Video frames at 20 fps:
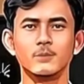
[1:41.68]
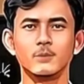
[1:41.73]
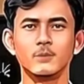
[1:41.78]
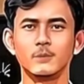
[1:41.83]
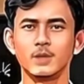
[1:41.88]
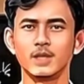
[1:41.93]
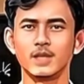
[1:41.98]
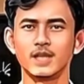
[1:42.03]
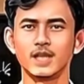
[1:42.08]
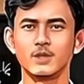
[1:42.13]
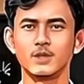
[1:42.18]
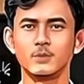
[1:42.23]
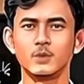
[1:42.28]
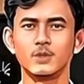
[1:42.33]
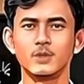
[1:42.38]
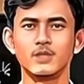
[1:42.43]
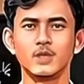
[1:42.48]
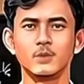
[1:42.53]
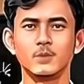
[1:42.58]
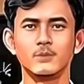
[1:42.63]
Review
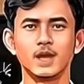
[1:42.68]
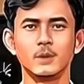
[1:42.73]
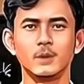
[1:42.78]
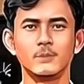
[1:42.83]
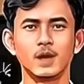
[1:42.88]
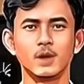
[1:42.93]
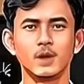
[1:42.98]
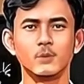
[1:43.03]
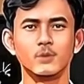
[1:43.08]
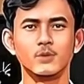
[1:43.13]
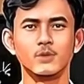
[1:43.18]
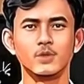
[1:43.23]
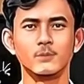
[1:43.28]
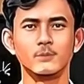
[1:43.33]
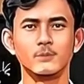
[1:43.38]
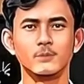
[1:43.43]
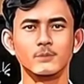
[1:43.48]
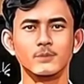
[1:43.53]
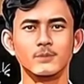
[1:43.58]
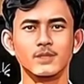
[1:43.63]
and update the
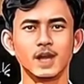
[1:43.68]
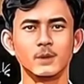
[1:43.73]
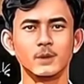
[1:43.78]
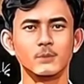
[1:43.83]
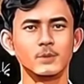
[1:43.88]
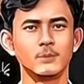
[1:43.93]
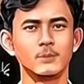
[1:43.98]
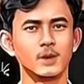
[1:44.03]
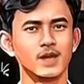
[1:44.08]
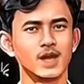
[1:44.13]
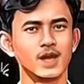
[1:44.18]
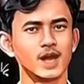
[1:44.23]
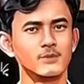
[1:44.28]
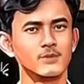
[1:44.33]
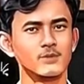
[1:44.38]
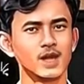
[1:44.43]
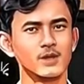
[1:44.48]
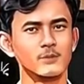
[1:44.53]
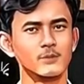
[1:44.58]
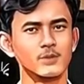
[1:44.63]
plan based on
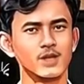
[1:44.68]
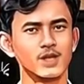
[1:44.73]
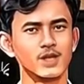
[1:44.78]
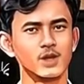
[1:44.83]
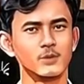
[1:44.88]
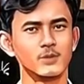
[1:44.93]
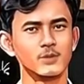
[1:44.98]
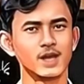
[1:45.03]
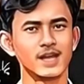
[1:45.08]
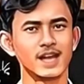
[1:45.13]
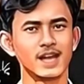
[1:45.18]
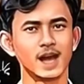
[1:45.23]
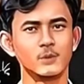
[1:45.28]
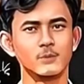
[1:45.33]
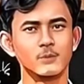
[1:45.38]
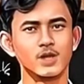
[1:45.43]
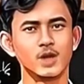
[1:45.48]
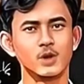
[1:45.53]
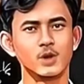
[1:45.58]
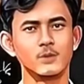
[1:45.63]
changes in the business
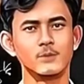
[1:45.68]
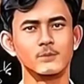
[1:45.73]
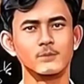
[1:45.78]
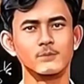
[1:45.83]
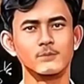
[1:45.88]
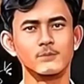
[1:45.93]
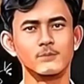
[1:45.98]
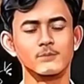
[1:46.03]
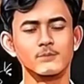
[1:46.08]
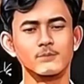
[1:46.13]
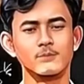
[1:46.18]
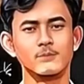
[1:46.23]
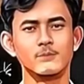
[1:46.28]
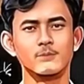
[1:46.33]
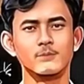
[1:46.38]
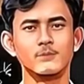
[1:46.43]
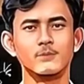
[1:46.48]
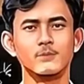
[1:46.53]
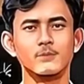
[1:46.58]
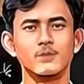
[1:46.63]
environment.
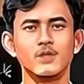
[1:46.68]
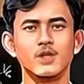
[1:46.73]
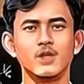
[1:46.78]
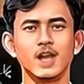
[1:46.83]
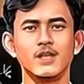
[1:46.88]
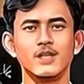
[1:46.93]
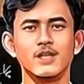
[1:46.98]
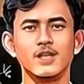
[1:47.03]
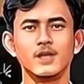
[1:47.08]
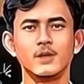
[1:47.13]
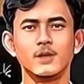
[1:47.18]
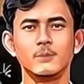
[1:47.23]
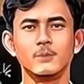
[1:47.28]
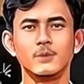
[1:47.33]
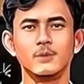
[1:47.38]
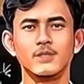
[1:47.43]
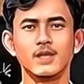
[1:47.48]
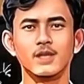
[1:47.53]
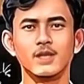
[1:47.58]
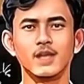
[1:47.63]
2.
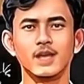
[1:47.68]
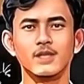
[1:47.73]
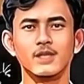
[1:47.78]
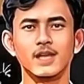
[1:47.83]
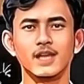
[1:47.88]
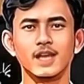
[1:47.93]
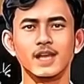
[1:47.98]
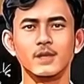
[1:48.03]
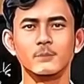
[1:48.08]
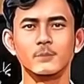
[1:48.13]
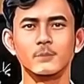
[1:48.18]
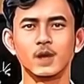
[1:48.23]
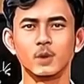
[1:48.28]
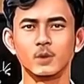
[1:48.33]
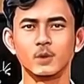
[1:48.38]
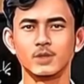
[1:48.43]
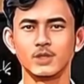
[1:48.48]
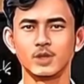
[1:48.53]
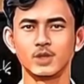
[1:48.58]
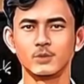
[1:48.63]

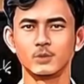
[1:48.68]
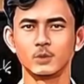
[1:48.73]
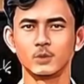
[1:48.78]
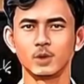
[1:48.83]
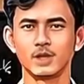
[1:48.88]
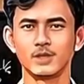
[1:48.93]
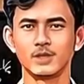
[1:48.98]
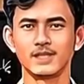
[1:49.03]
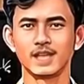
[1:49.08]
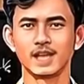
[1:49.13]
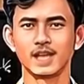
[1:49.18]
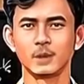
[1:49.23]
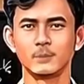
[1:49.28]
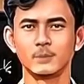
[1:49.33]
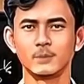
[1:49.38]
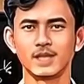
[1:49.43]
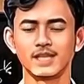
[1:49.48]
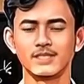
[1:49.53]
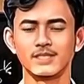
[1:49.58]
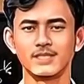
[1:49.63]
Disaster recovery,
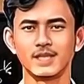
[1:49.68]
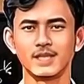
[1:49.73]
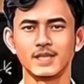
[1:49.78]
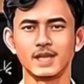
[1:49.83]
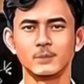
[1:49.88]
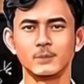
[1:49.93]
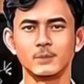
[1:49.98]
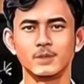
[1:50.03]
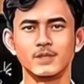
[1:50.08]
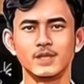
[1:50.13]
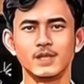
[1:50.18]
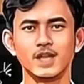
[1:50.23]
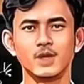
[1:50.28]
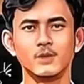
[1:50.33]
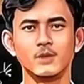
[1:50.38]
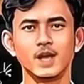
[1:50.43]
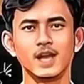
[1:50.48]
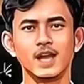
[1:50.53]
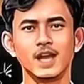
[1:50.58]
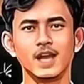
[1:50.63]
DR. Definition.